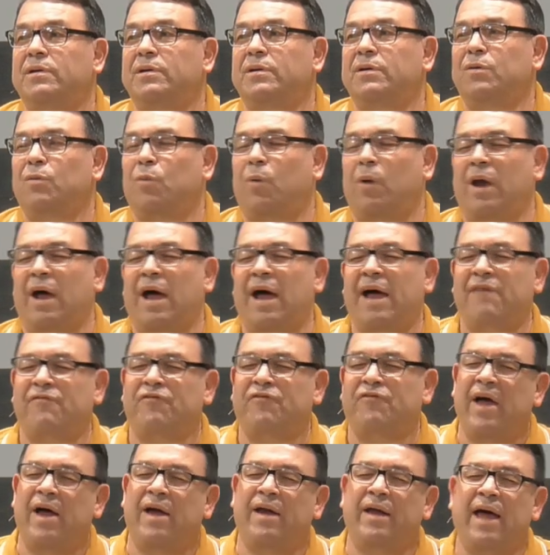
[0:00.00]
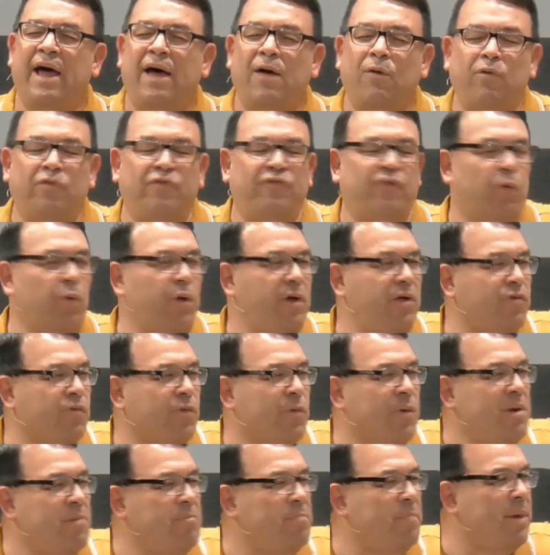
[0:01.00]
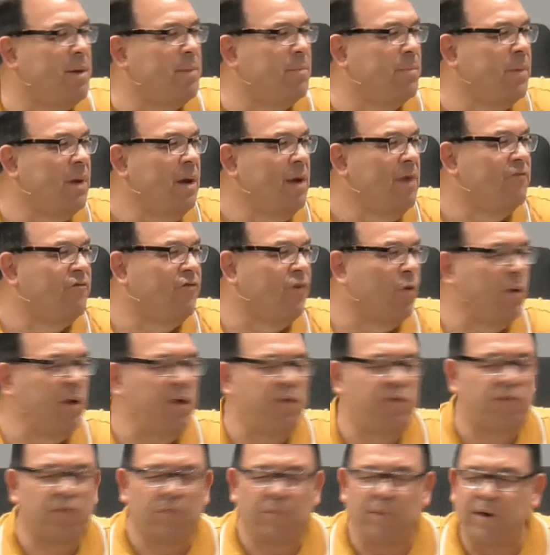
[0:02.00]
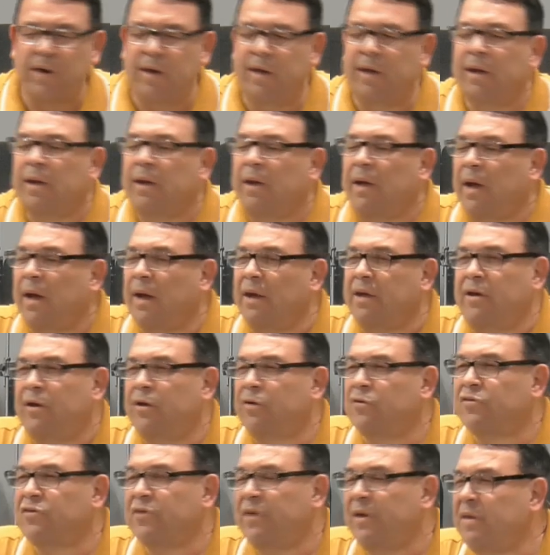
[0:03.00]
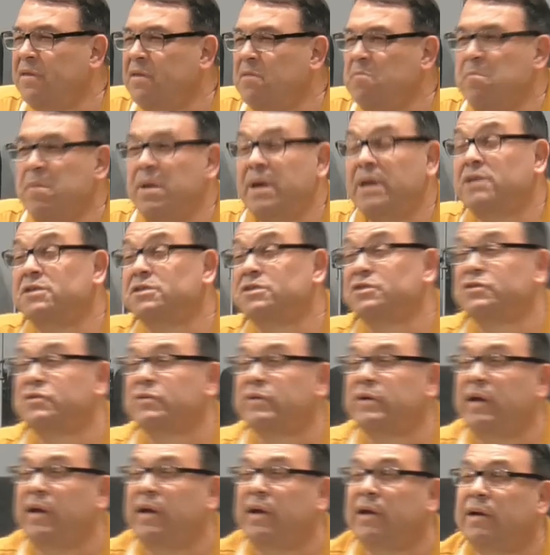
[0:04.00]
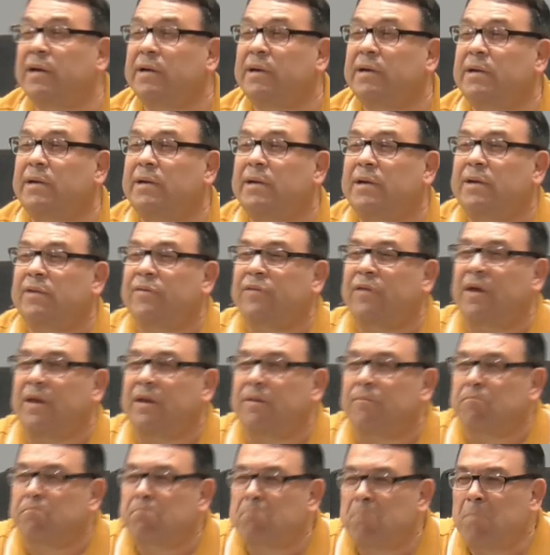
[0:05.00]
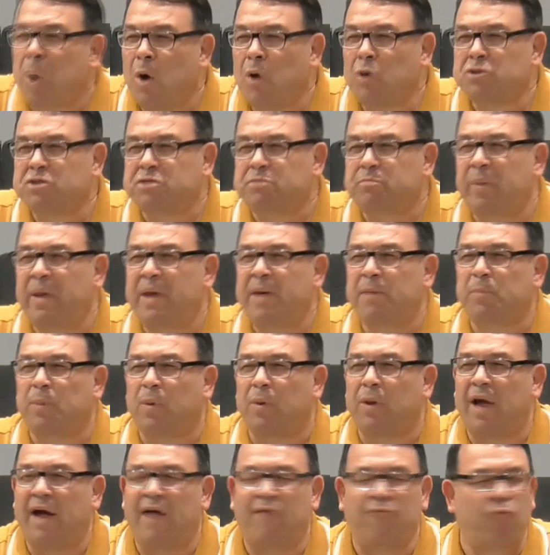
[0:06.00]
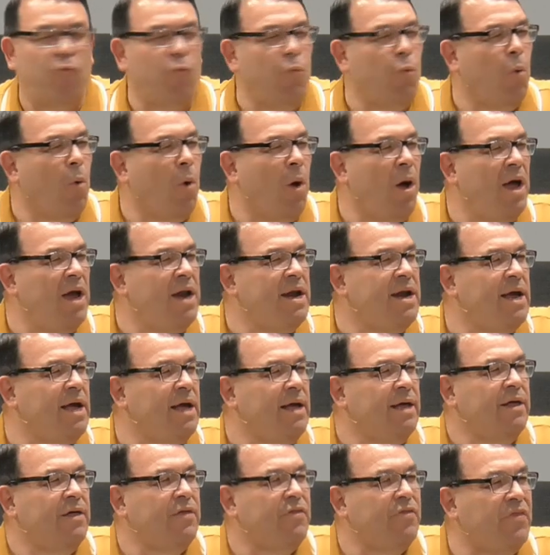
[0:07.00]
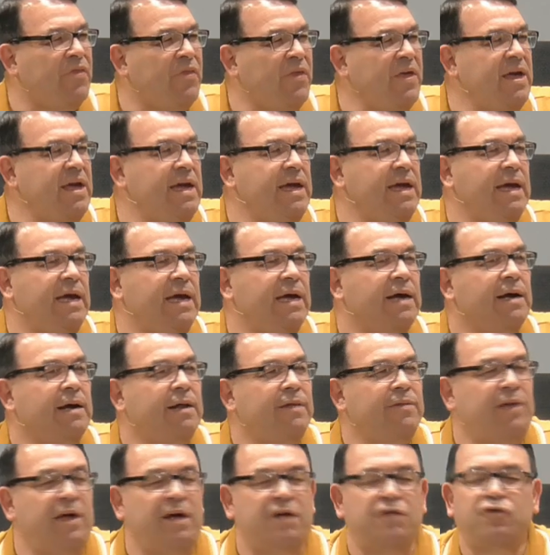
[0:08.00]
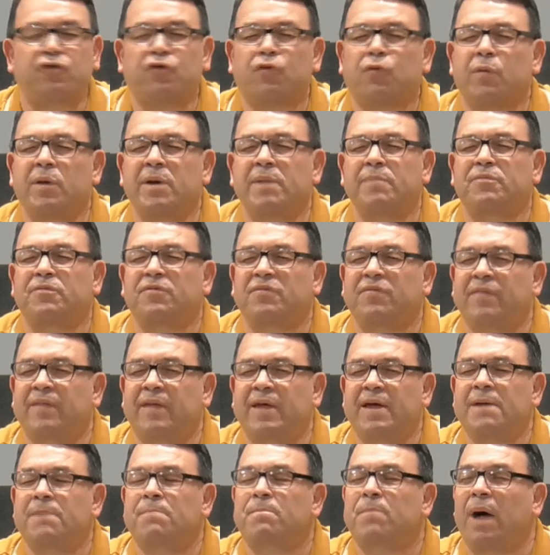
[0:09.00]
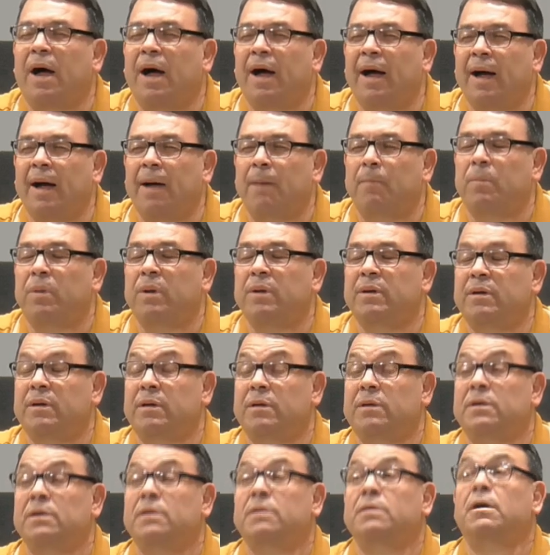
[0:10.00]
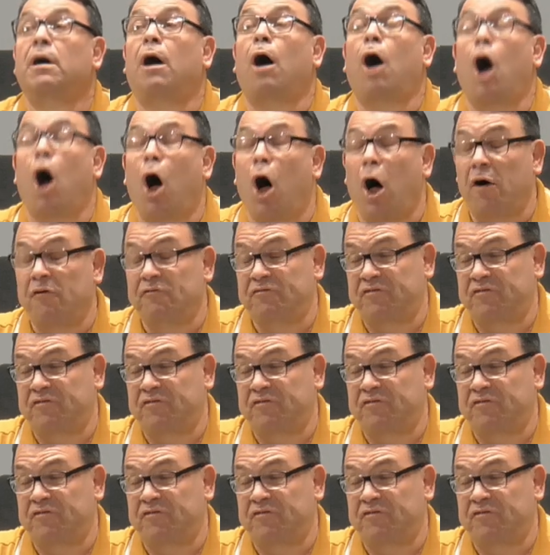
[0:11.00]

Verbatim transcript: What I found out with forty-three, forty-three uh, years in the ministry, that most people have one thing that trips them up often.